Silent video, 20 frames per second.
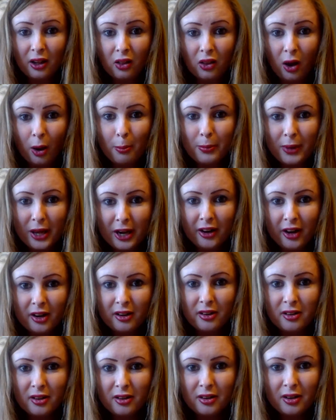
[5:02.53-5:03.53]
a lot better.
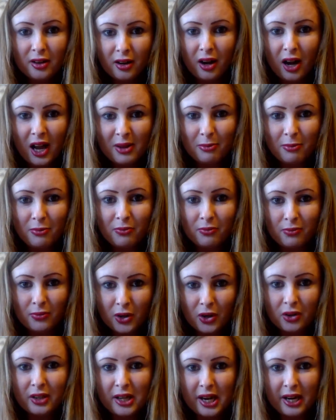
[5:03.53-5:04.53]
I'm
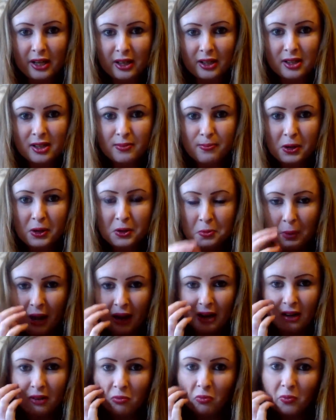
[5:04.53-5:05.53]
not getting as much
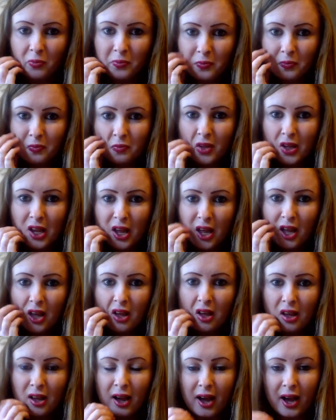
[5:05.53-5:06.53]
pain.
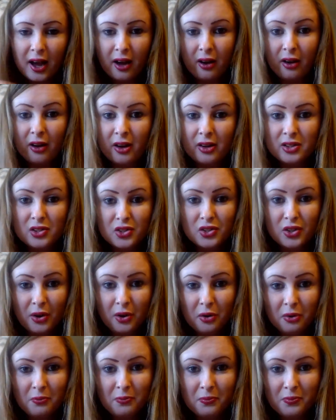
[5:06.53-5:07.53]
So
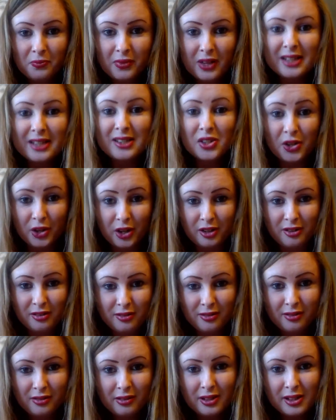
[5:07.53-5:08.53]
that's good.
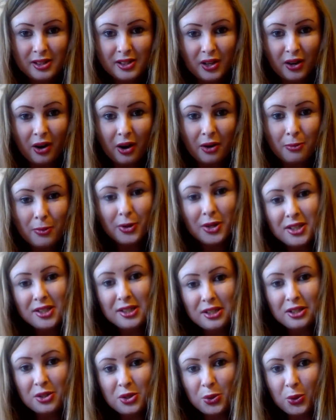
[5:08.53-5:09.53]
So I
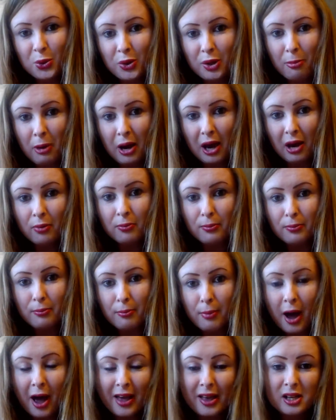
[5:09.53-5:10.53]
wanted to talk about
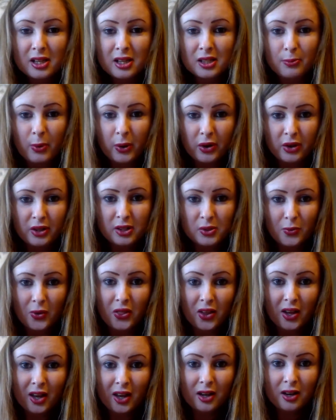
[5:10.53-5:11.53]
my experience with
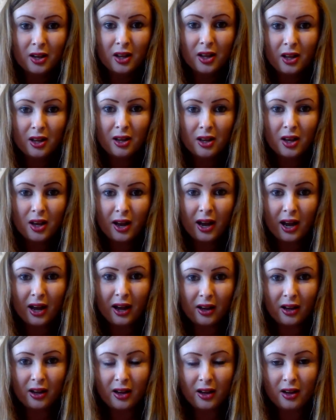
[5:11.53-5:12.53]
it.
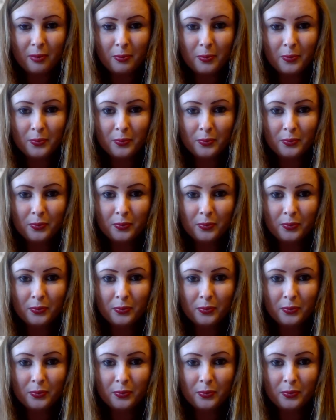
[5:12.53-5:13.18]
And